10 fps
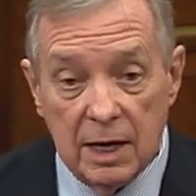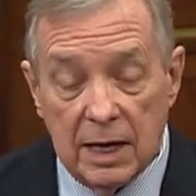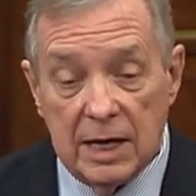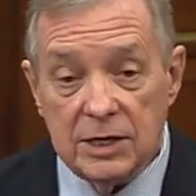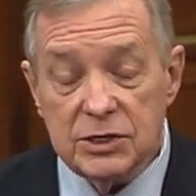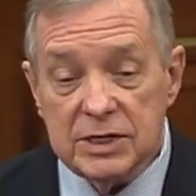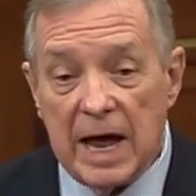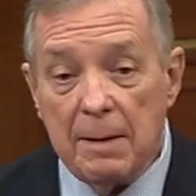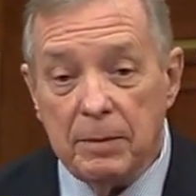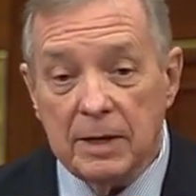He is
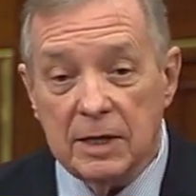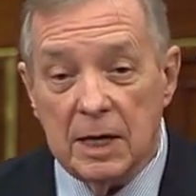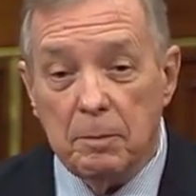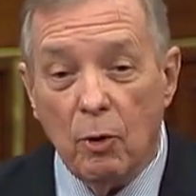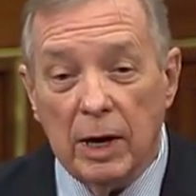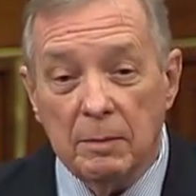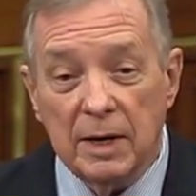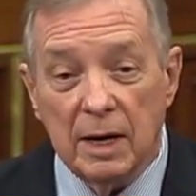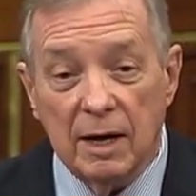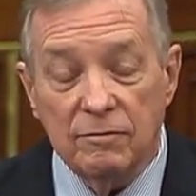stopping the
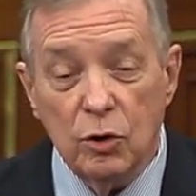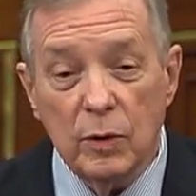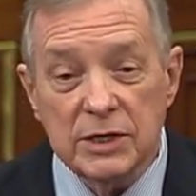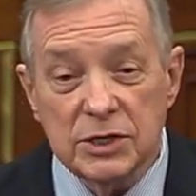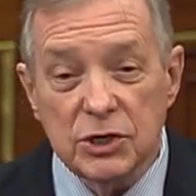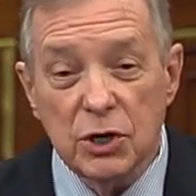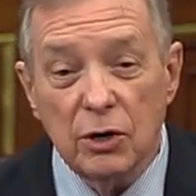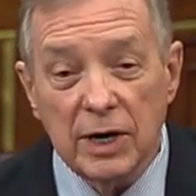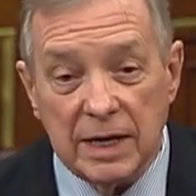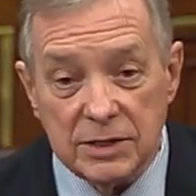appointment of U.S.
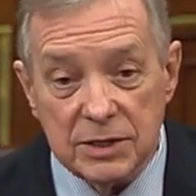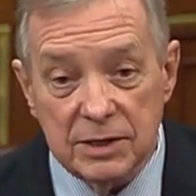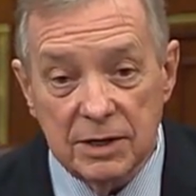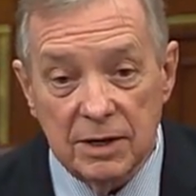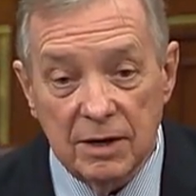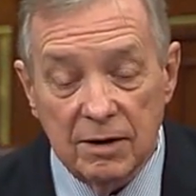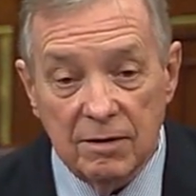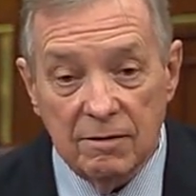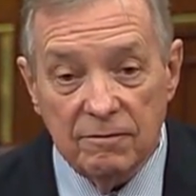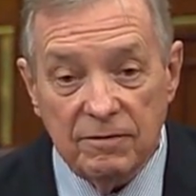attorneys,
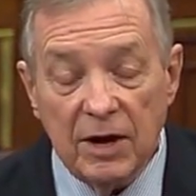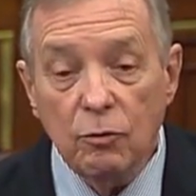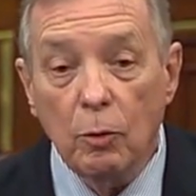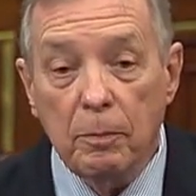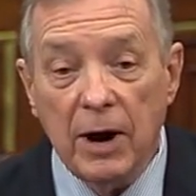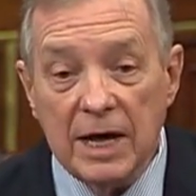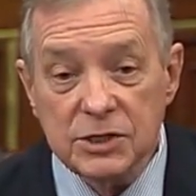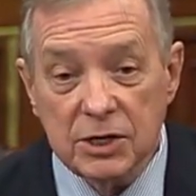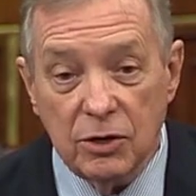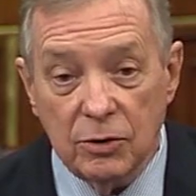federal
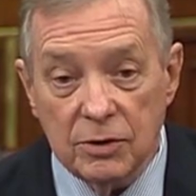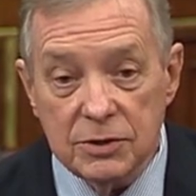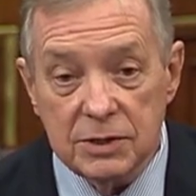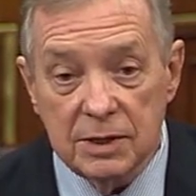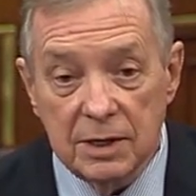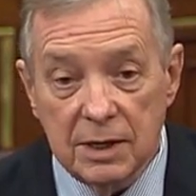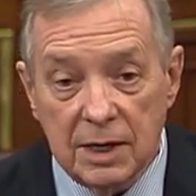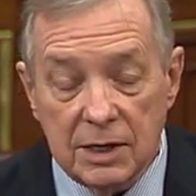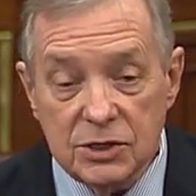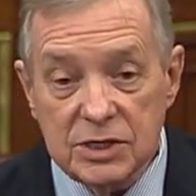prosecutors
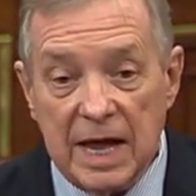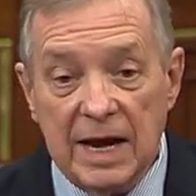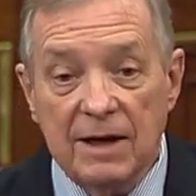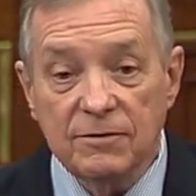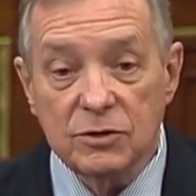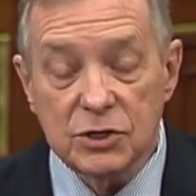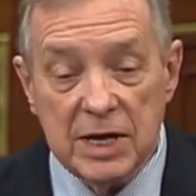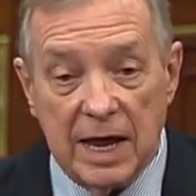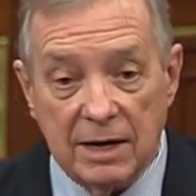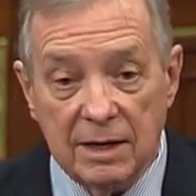in state after
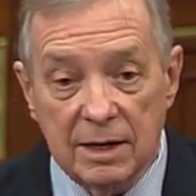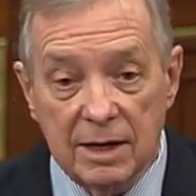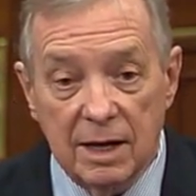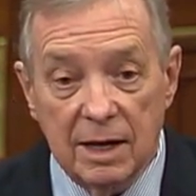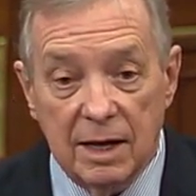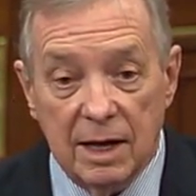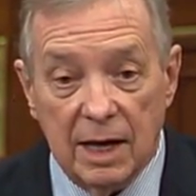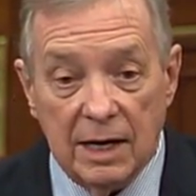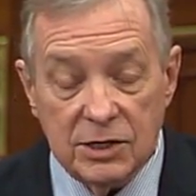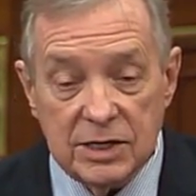state,
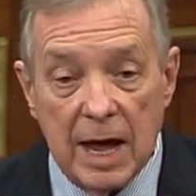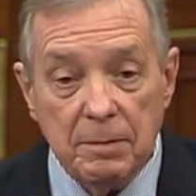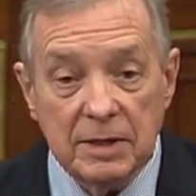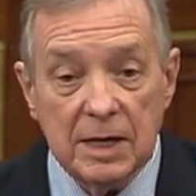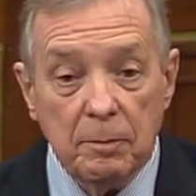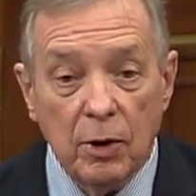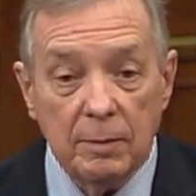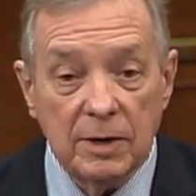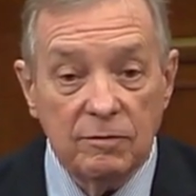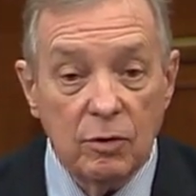and he's stopping the
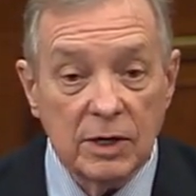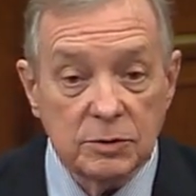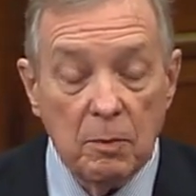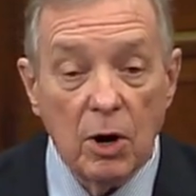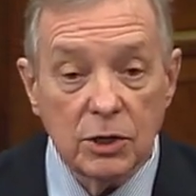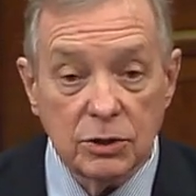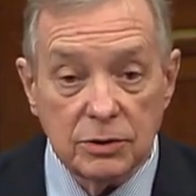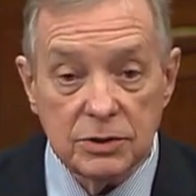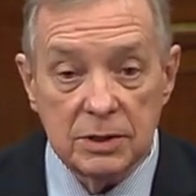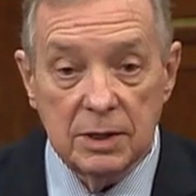appointment of U.S.
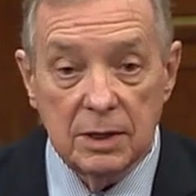marshals